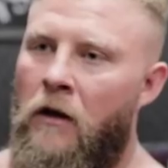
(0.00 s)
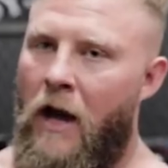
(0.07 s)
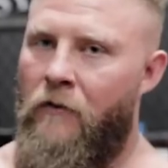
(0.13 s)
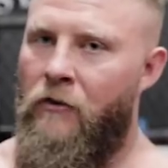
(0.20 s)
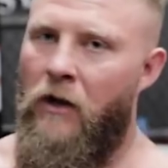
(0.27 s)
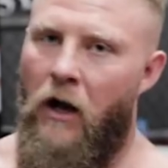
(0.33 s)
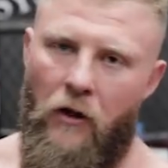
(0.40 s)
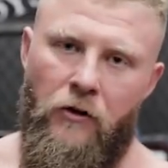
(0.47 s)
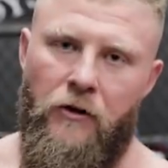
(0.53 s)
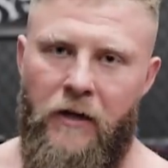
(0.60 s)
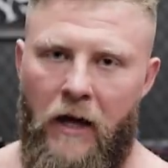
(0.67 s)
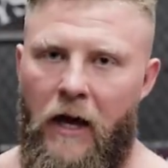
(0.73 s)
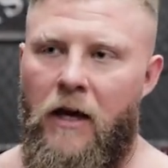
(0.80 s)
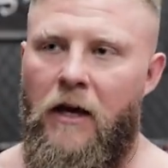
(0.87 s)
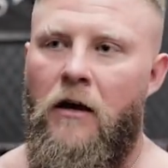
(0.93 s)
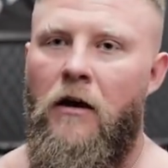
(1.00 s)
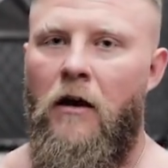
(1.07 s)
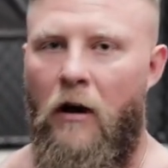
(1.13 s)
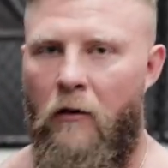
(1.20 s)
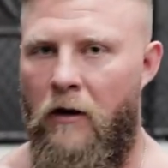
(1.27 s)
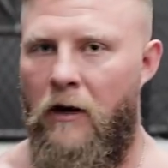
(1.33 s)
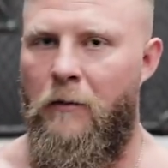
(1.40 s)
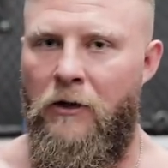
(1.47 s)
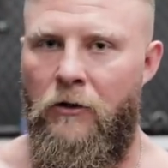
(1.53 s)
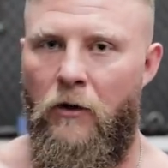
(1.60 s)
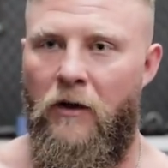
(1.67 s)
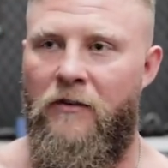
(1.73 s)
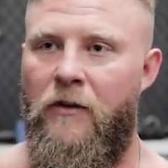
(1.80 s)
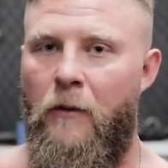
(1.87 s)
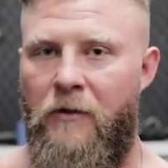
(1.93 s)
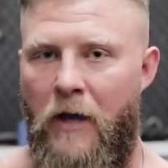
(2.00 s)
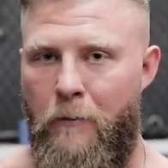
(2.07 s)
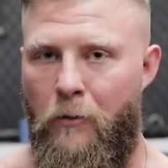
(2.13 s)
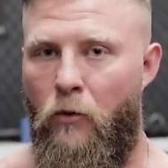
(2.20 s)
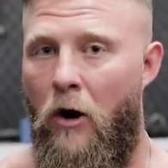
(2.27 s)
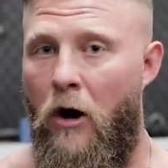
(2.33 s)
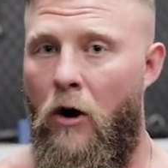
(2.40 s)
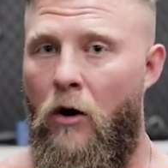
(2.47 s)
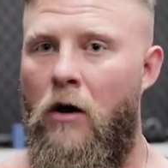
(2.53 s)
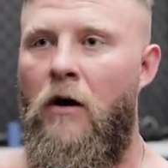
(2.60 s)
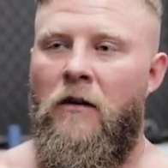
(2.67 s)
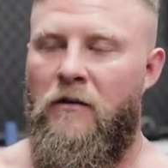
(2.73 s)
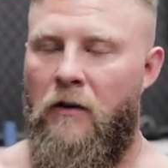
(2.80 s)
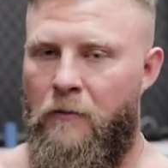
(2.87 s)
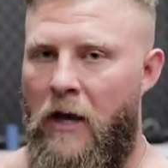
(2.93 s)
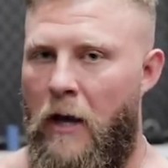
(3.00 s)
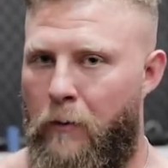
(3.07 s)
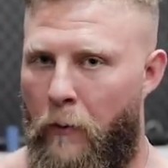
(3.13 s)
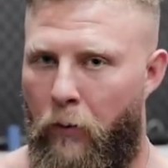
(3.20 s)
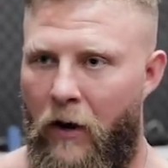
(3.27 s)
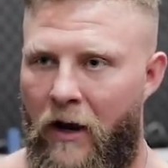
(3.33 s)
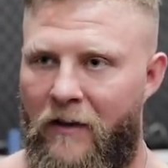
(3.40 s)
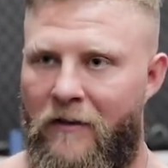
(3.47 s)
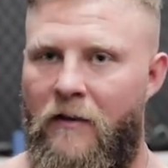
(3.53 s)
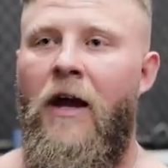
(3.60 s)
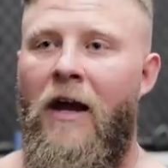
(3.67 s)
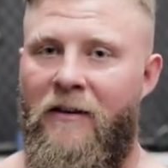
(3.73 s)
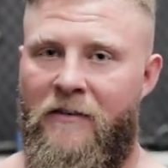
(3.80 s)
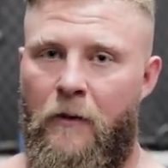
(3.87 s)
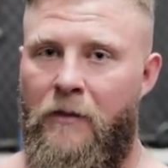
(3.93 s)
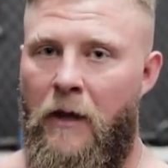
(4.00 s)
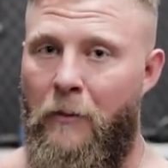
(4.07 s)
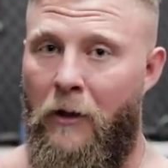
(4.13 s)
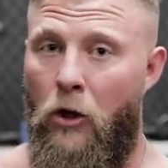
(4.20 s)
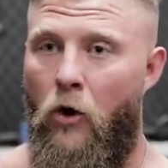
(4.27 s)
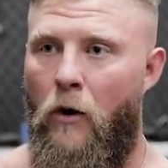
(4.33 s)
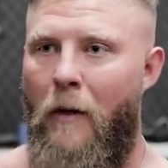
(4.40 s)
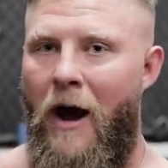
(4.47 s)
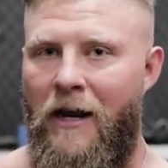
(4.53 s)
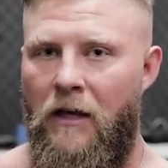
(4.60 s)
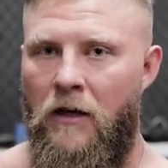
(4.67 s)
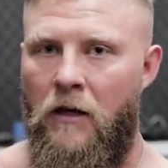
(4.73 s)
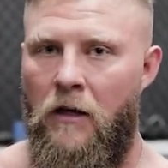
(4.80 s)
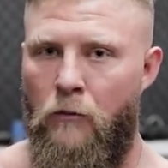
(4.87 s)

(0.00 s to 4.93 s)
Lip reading: every other day, I'm gonna be doing some type of row, some type of press, and some type of lower body